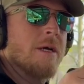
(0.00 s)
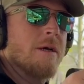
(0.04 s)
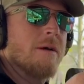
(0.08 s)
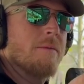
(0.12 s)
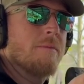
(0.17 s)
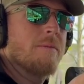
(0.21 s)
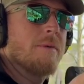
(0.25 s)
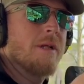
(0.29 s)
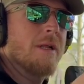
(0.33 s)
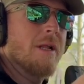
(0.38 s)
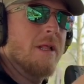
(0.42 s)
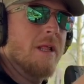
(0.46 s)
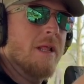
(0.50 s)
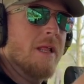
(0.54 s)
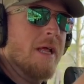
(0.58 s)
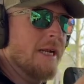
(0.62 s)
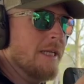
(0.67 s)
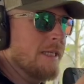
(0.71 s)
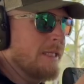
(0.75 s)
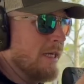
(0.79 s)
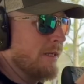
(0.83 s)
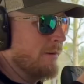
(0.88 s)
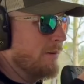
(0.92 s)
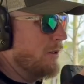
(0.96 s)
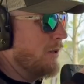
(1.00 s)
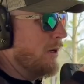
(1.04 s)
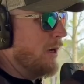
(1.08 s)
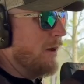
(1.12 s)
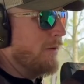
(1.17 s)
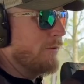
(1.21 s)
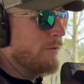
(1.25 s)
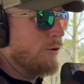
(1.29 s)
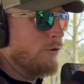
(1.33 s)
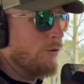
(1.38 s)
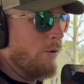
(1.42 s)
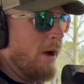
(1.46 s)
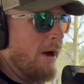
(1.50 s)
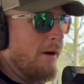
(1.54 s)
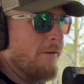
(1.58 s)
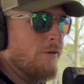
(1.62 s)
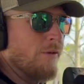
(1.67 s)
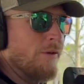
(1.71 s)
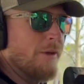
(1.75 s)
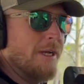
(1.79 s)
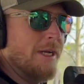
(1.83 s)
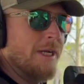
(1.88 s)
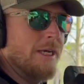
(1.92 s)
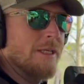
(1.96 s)
but a lot of times you'll have
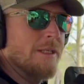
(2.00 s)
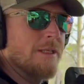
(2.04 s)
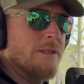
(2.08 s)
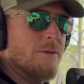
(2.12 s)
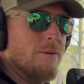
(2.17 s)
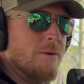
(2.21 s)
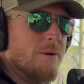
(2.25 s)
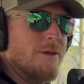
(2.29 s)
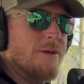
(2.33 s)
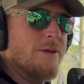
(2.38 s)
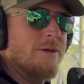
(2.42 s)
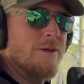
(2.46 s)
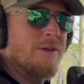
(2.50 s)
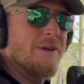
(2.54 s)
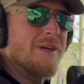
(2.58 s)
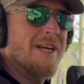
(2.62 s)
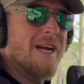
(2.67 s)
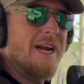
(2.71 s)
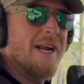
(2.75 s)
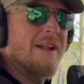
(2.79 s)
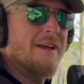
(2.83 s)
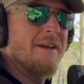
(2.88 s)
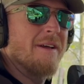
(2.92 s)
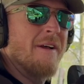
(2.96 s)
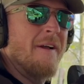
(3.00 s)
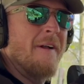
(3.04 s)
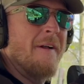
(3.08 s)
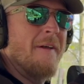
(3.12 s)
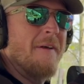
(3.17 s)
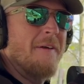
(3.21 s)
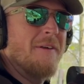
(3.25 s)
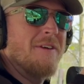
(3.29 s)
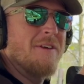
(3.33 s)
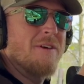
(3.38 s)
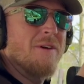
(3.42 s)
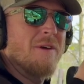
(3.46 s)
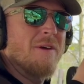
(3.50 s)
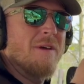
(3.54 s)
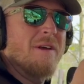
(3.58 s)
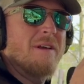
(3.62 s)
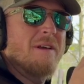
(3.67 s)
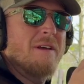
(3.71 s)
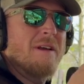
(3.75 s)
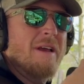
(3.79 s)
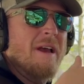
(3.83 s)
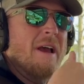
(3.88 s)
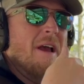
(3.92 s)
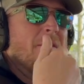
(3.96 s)
travel in it to where you kind of,
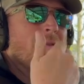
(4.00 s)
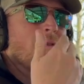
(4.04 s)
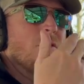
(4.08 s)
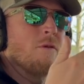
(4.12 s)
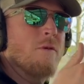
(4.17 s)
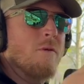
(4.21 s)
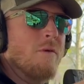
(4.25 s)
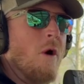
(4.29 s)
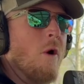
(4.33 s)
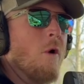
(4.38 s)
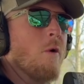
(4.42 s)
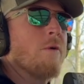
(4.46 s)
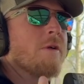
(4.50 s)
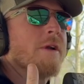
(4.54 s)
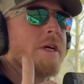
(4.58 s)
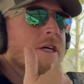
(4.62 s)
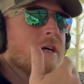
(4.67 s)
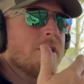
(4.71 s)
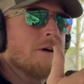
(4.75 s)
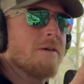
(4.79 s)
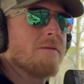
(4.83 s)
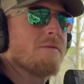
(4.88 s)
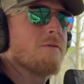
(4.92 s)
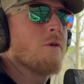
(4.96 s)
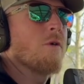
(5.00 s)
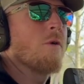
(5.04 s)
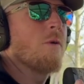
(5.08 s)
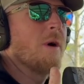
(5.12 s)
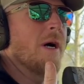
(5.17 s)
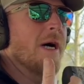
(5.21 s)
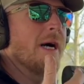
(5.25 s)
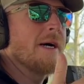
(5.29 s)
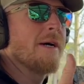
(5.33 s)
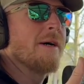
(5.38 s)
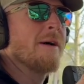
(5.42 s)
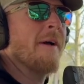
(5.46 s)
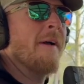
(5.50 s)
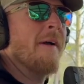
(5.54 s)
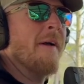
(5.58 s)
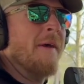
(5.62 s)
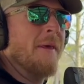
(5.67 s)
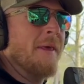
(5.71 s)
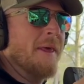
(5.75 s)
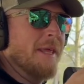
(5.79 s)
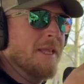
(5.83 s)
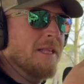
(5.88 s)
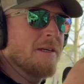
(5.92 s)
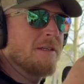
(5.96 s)
if you owned a gun for a while,
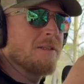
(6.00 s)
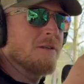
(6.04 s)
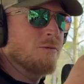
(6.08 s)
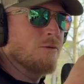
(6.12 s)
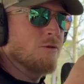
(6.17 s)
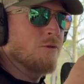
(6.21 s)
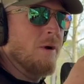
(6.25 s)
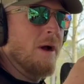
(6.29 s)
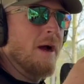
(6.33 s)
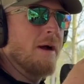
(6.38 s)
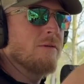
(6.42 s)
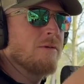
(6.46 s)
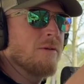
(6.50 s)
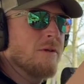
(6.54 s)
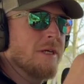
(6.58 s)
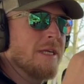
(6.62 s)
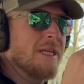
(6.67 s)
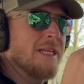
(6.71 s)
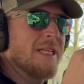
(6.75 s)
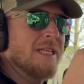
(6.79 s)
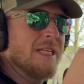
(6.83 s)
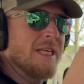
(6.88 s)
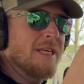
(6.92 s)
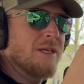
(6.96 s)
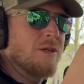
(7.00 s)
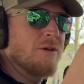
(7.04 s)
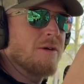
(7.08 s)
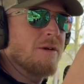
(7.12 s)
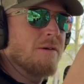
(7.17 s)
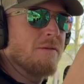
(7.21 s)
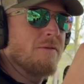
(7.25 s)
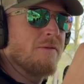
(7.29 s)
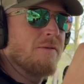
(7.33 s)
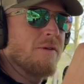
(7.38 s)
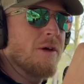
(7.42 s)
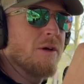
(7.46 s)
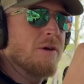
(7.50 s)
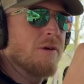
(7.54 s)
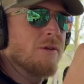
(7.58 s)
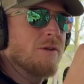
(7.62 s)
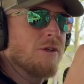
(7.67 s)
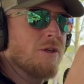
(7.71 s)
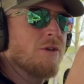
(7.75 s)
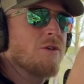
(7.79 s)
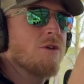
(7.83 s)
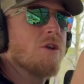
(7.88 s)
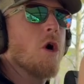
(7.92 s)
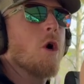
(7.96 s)
there's some travel in it, like you can feel,
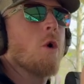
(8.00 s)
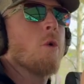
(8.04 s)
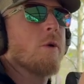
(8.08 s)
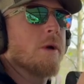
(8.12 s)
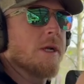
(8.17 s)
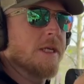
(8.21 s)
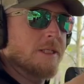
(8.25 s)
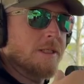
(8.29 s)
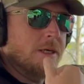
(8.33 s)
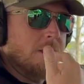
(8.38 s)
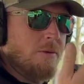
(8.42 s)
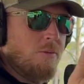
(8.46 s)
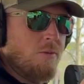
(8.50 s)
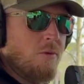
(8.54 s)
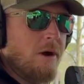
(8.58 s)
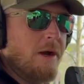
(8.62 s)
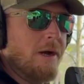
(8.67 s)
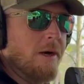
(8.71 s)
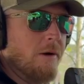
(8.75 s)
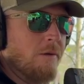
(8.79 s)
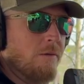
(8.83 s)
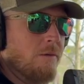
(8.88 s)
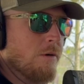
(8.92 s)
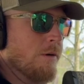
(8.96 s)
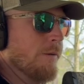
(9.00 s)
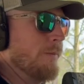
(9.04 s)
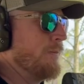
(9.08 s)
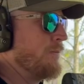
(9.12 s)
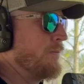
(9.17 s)
when it's going to break over.